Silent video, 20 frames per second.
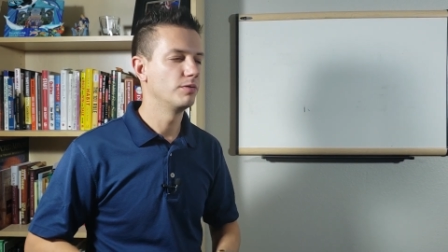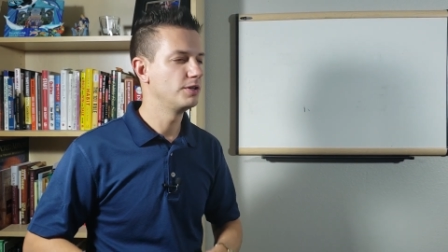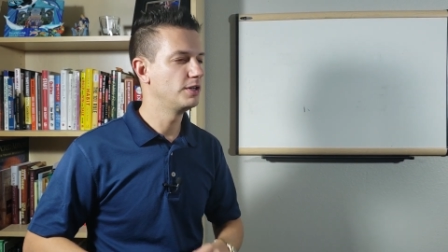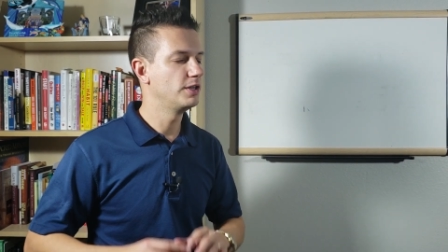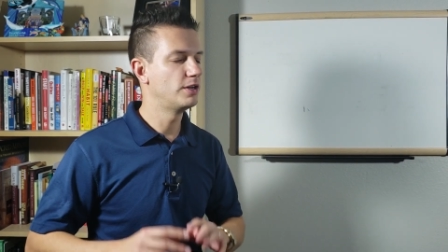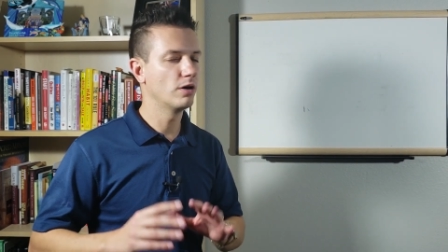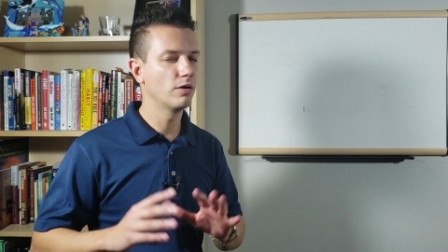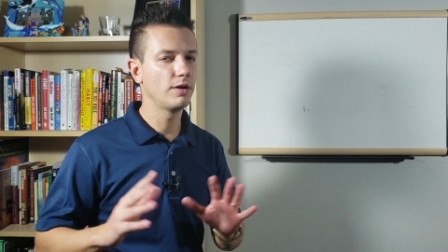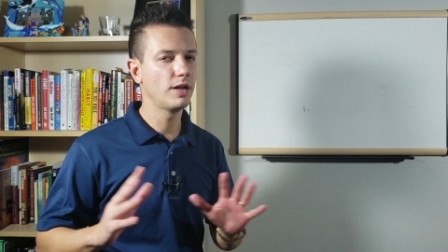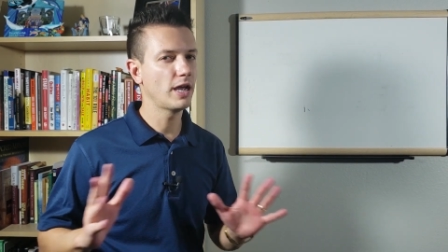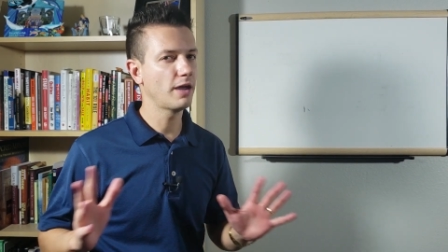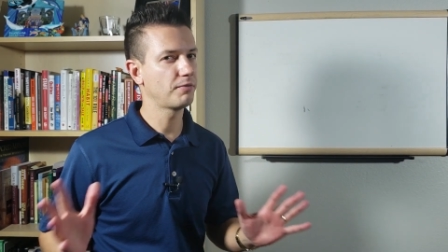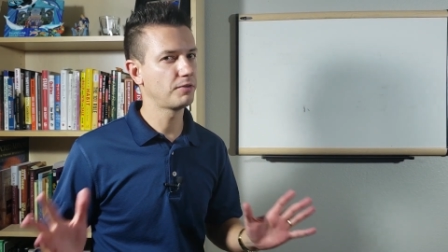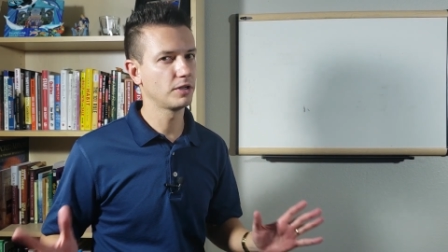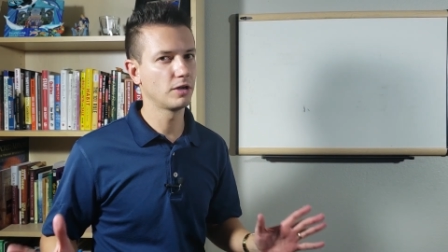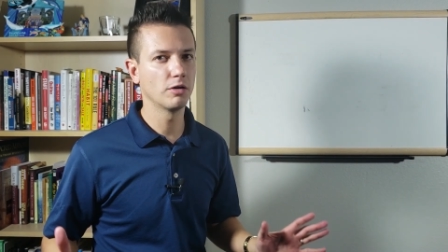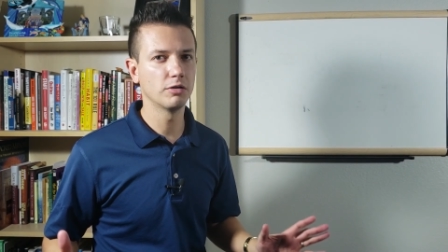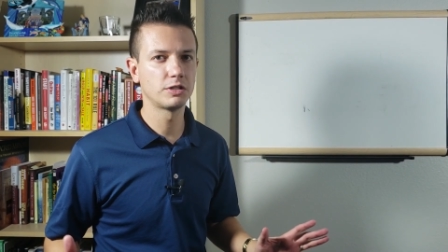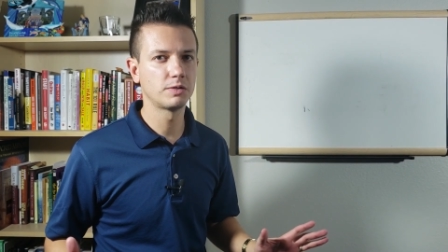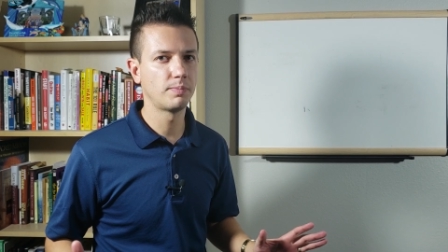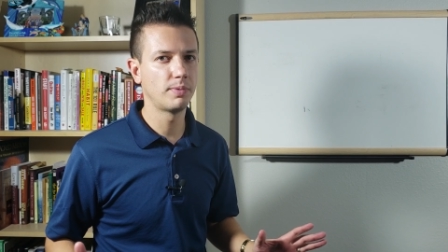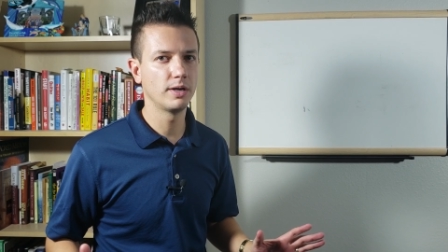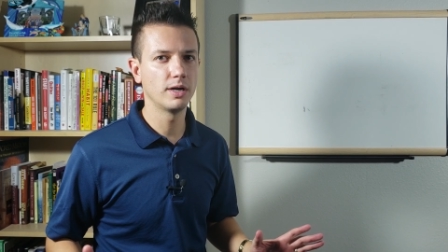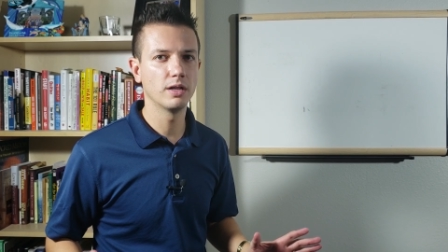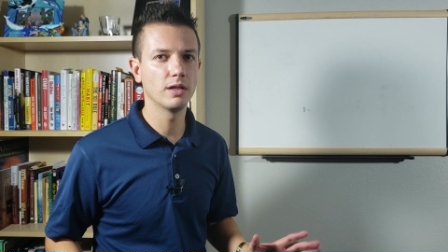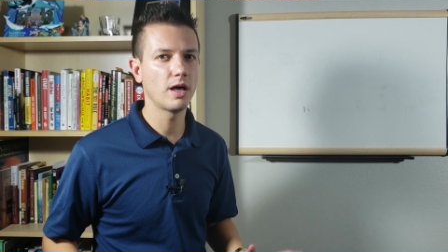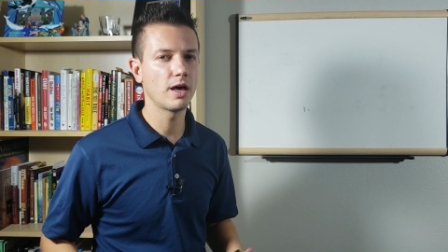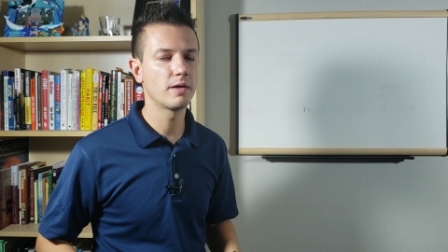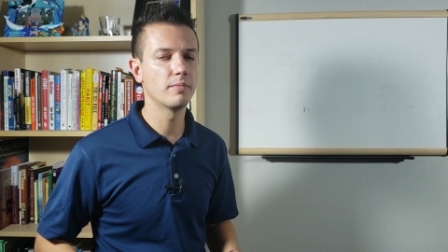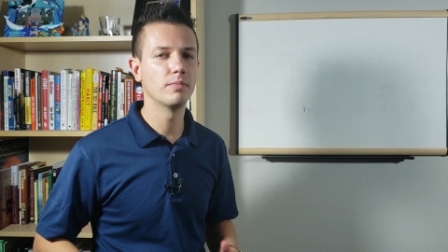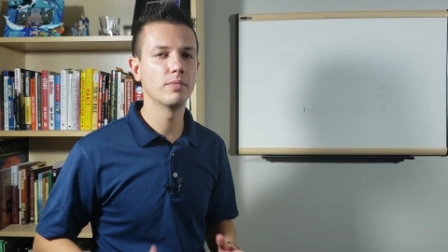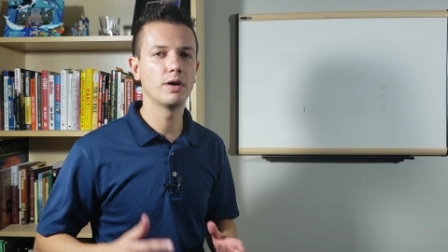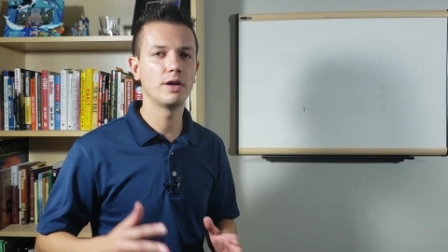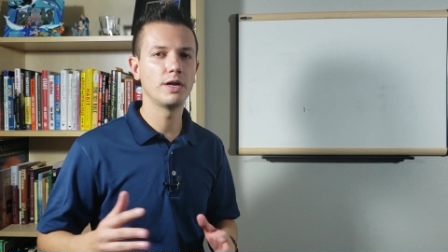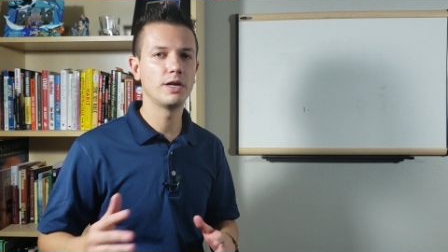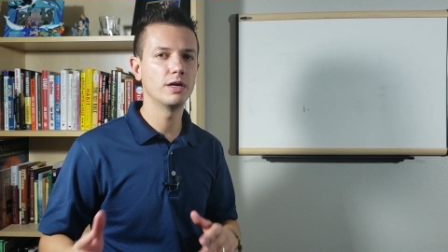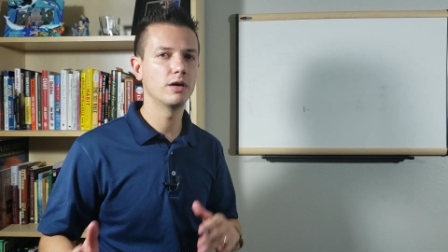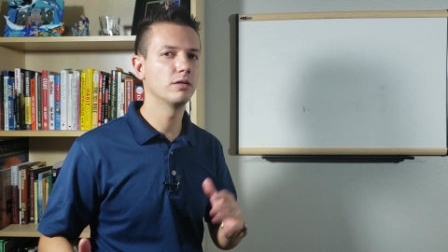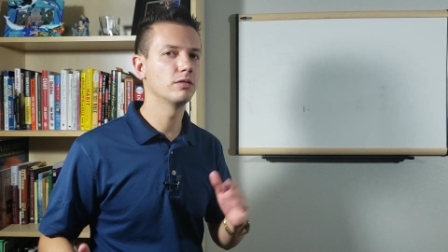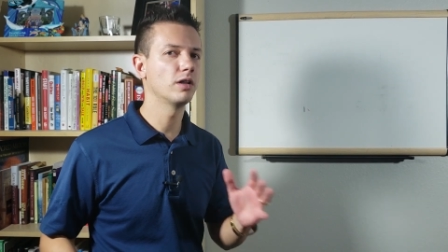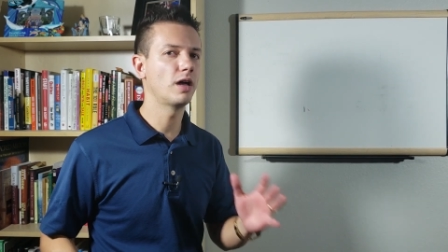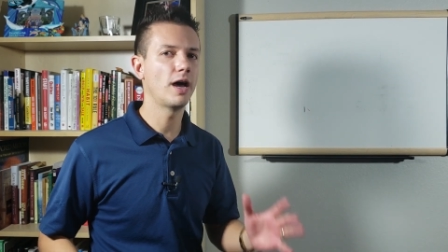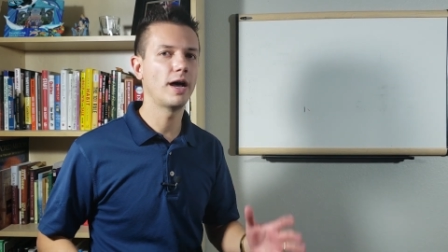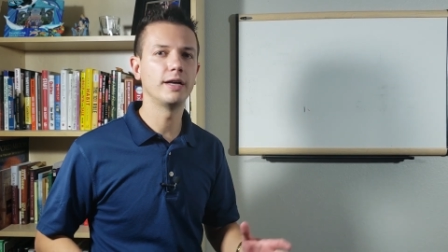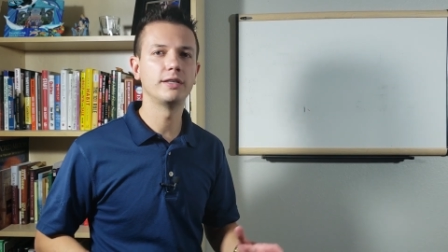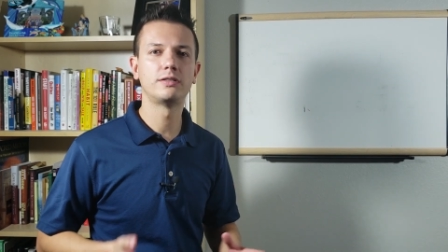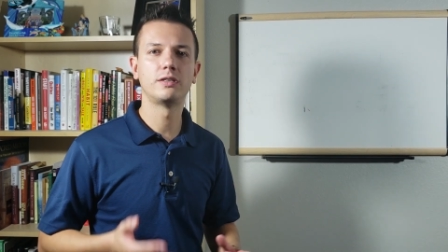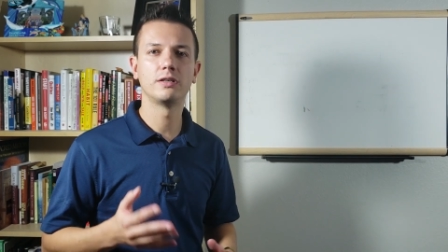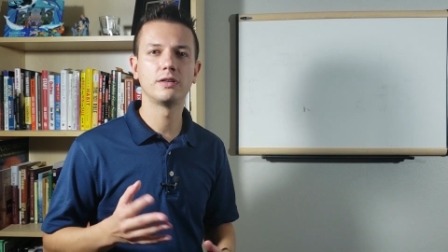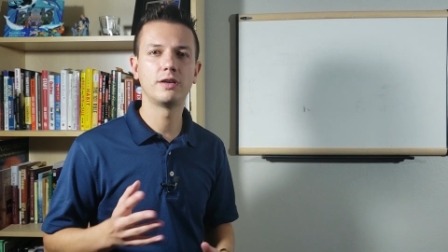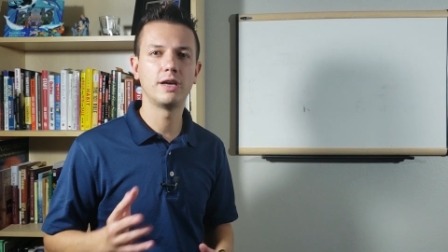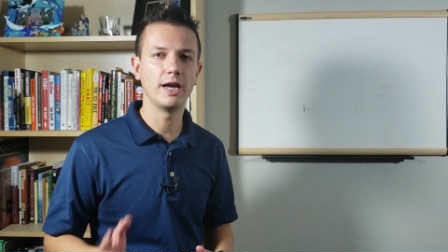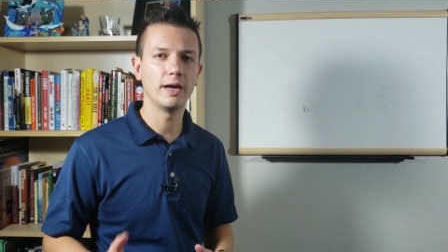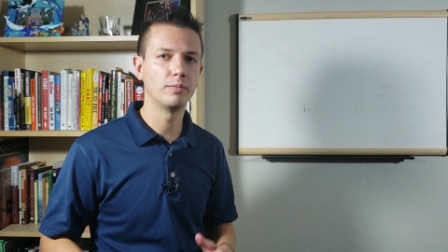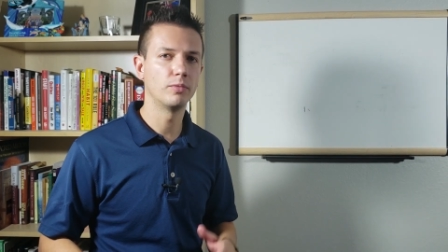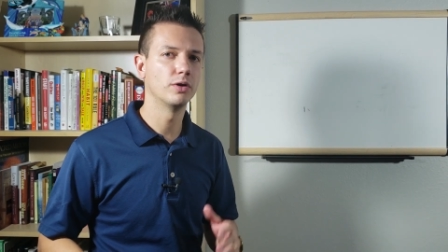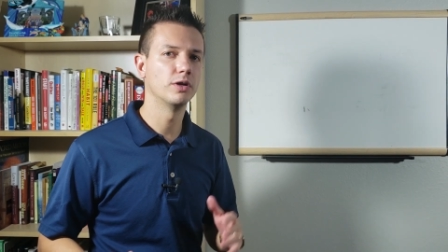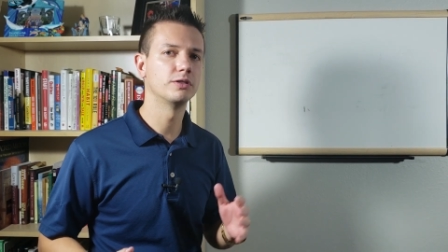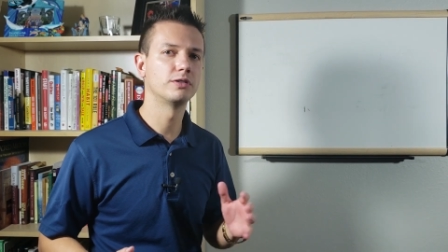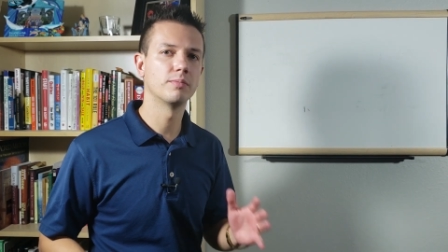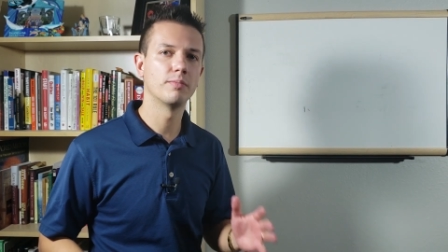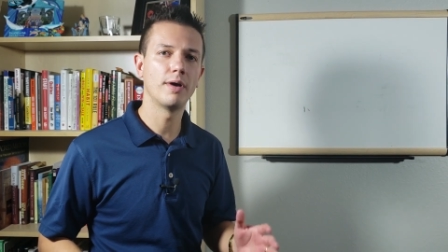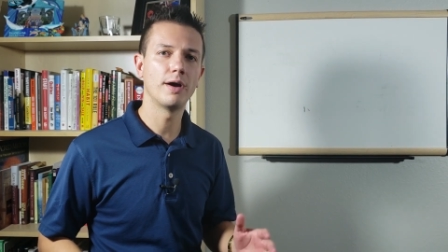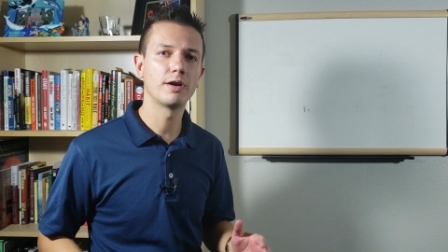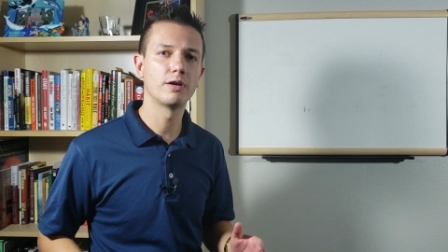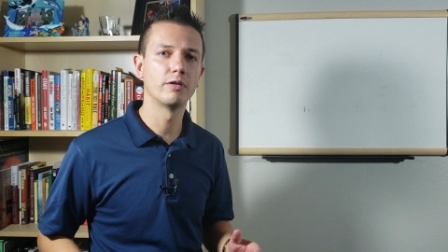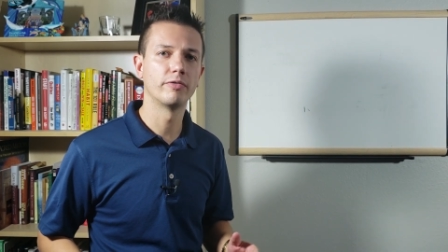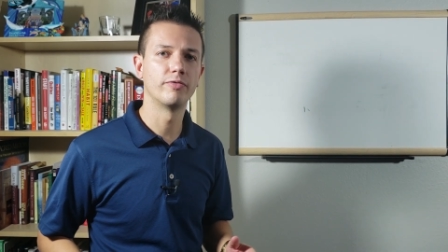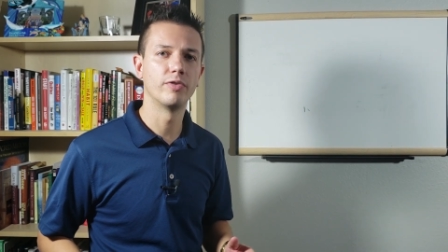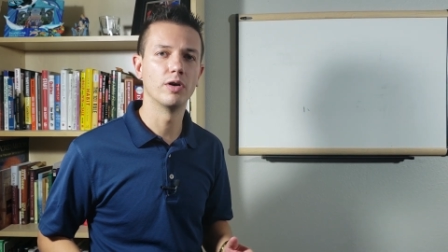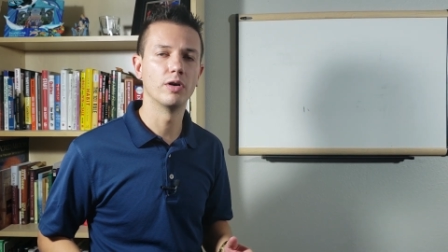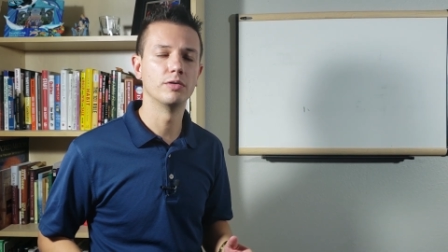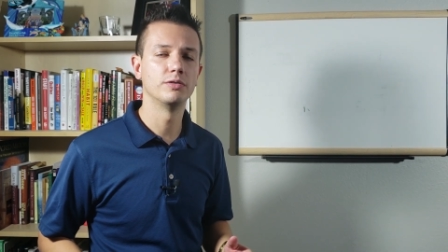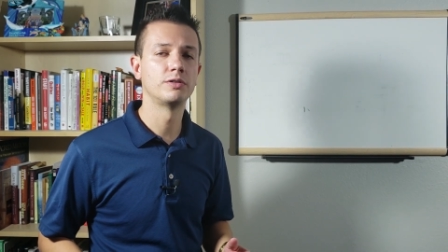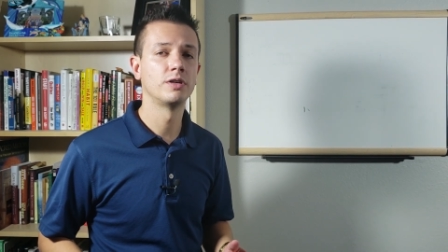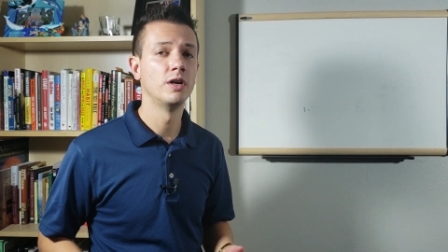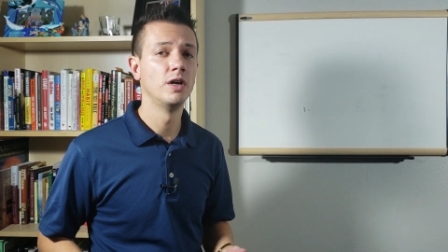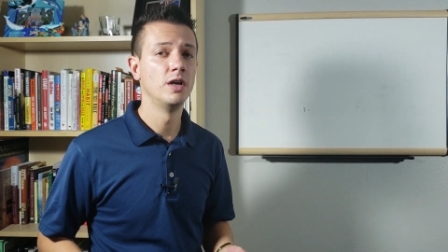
You don't have to go spend a lot of money on lights and cameras and microphones.